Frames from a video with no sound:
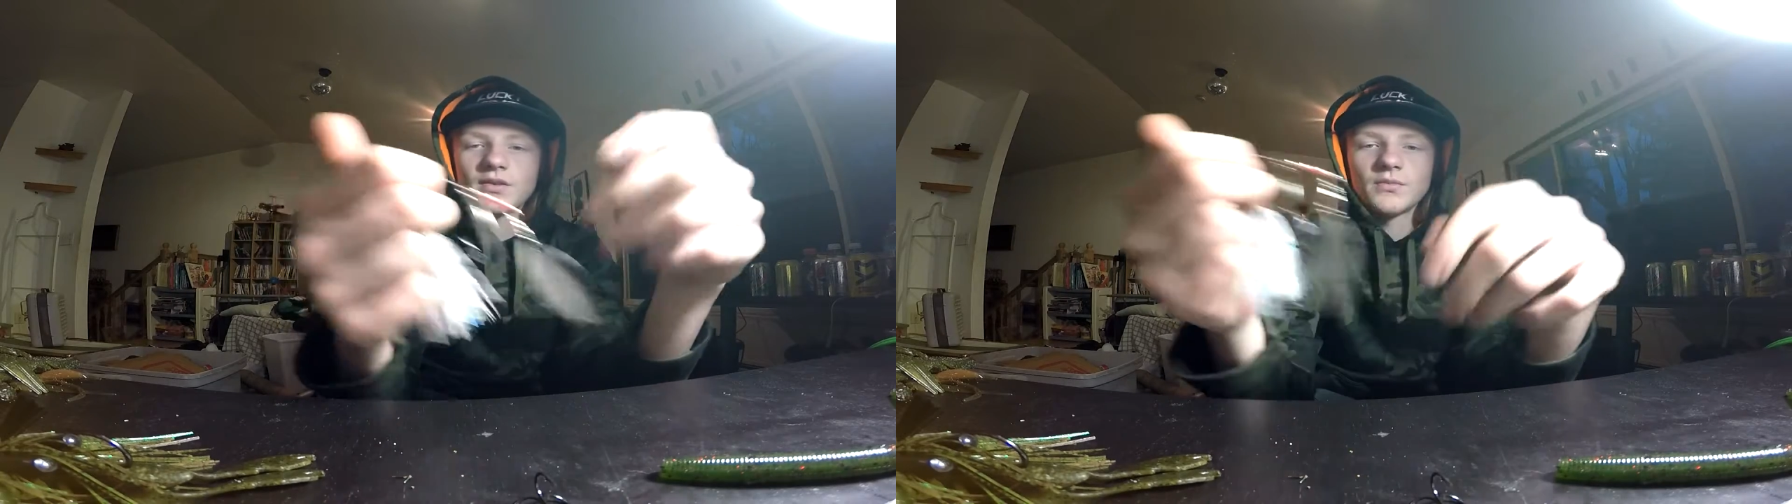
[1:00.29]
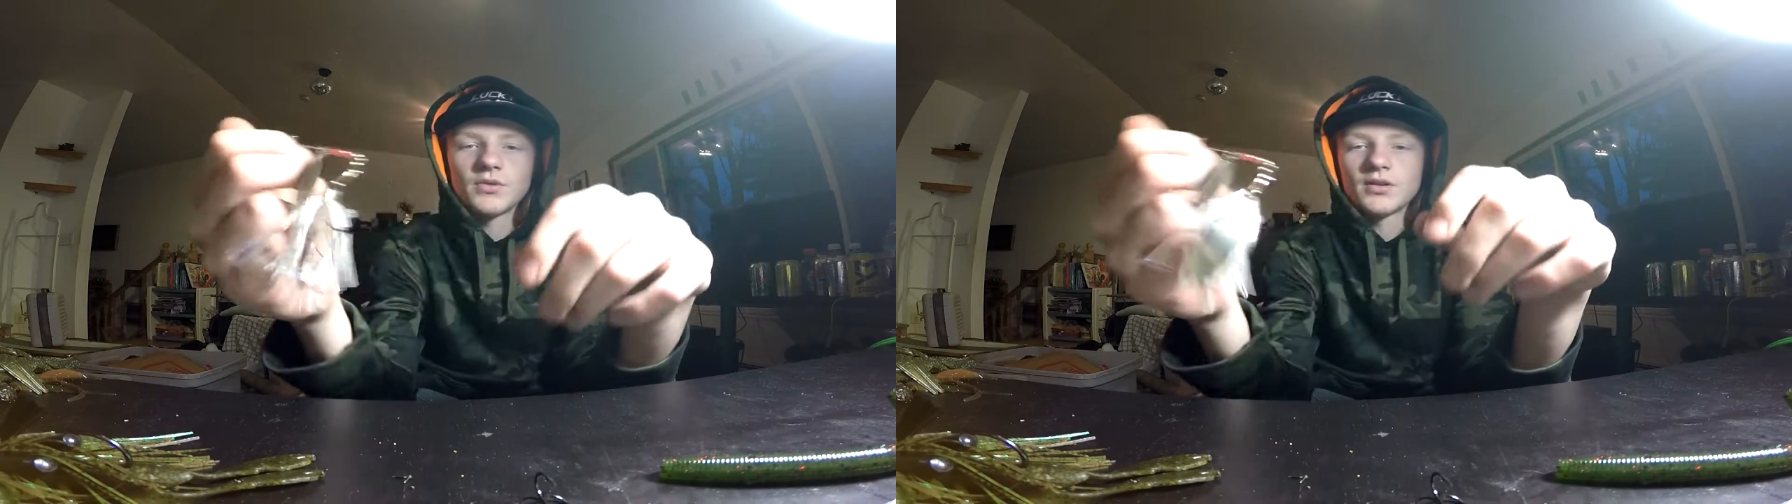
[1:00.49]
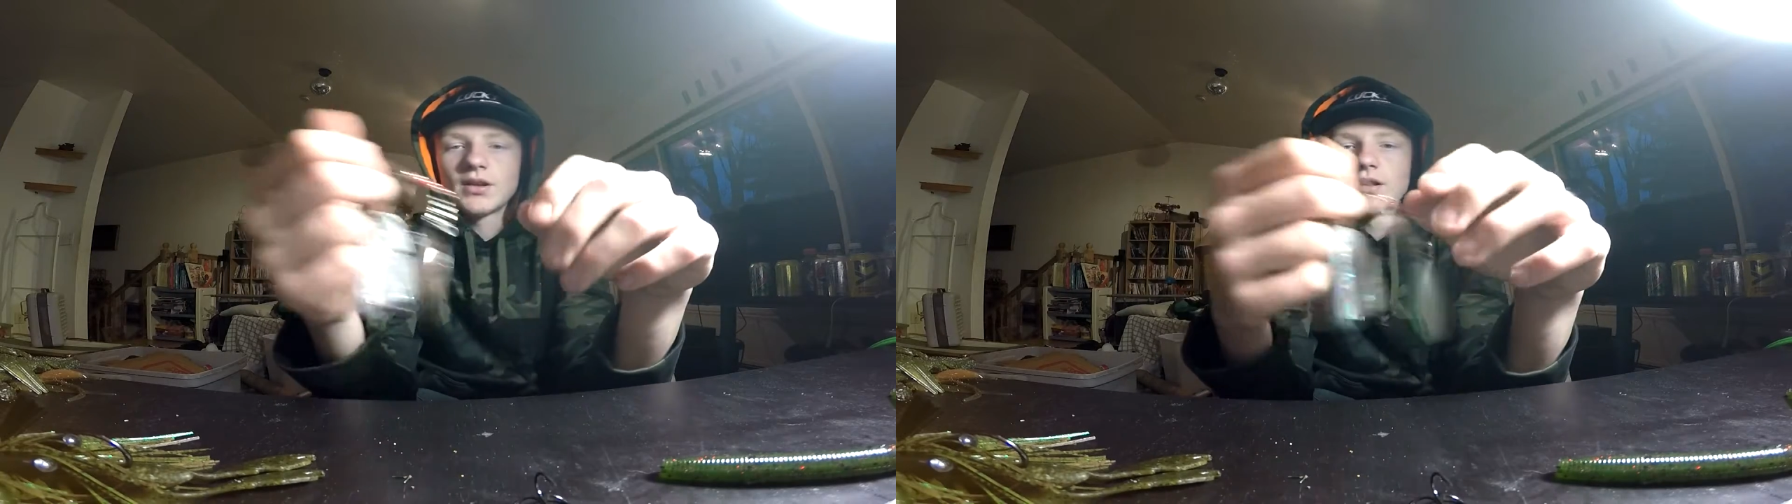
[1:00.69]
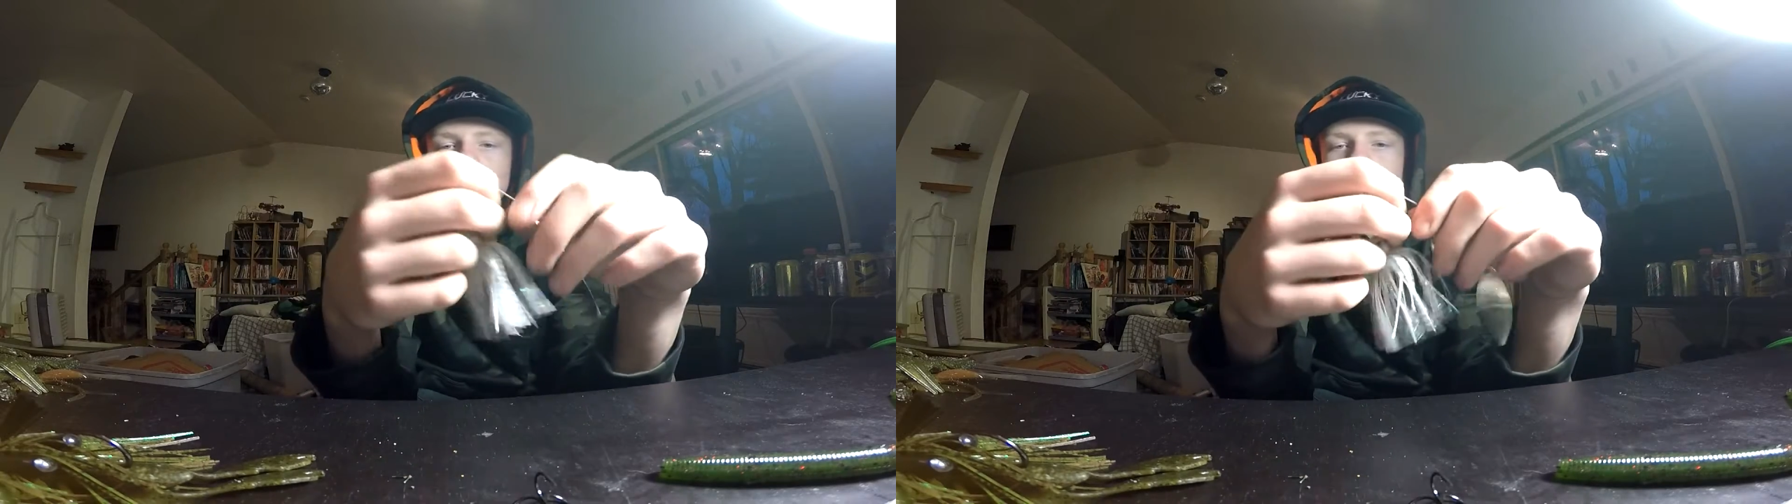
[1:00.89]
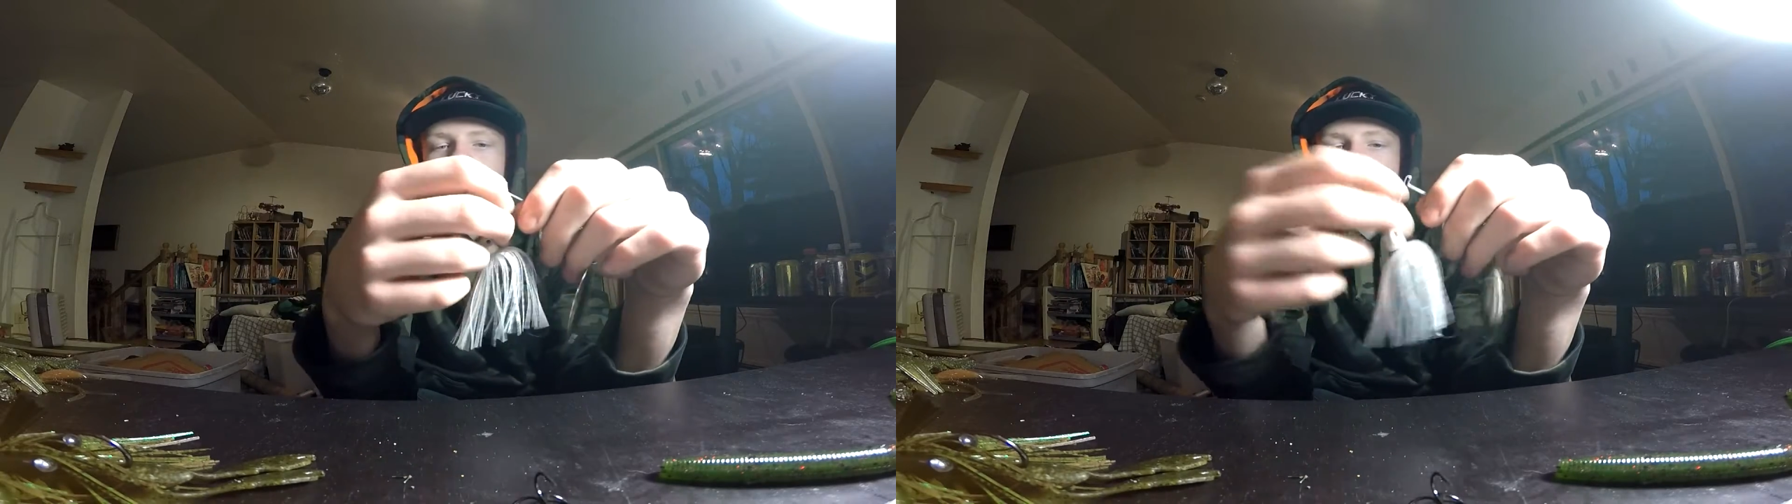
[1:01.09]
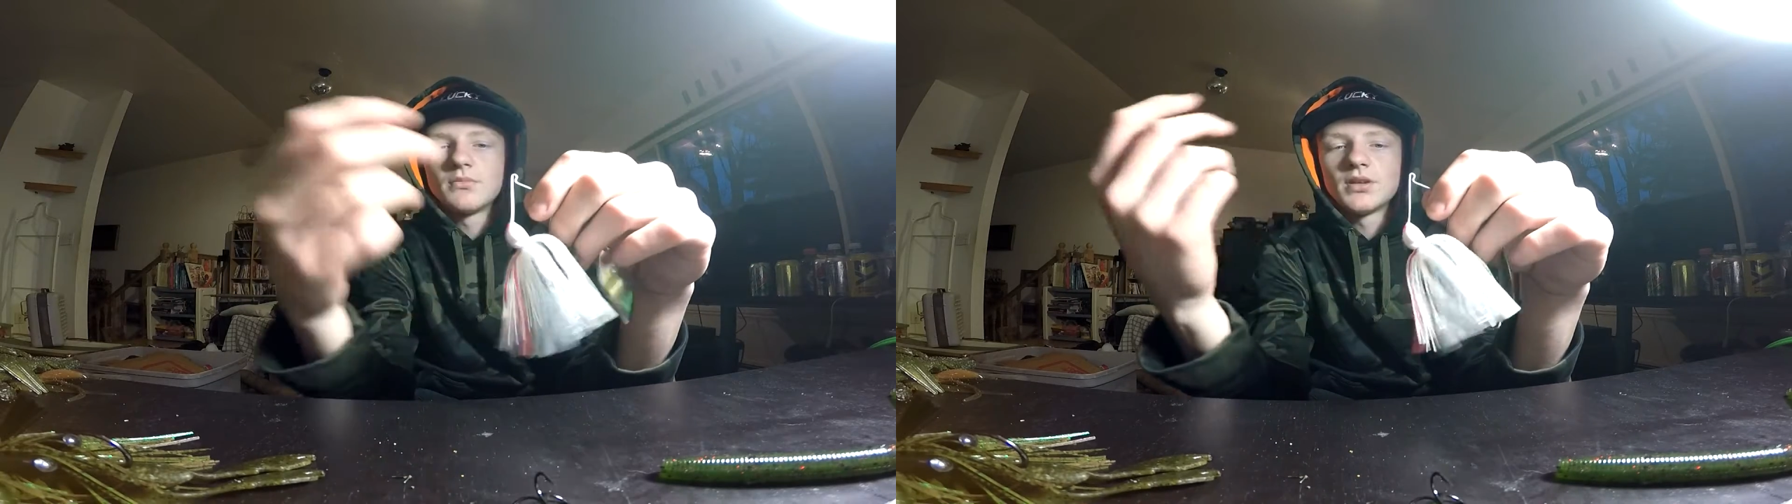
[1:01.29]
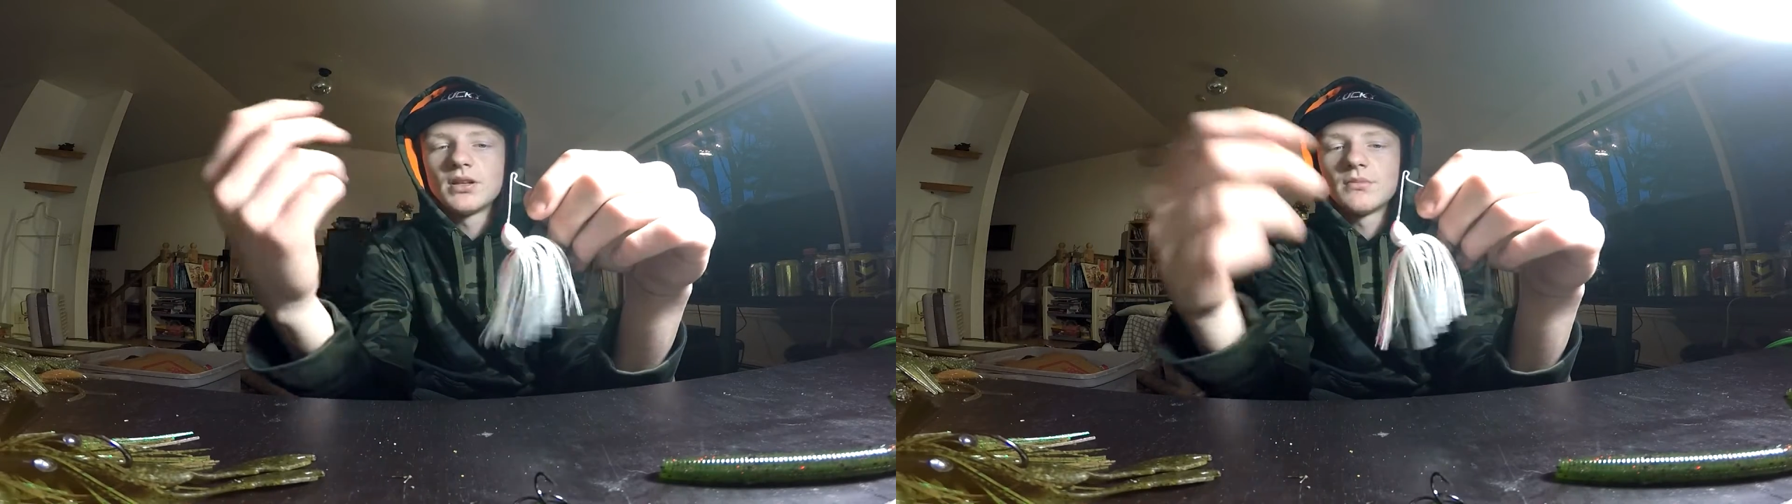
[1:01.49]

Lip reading: somewhere in there, medium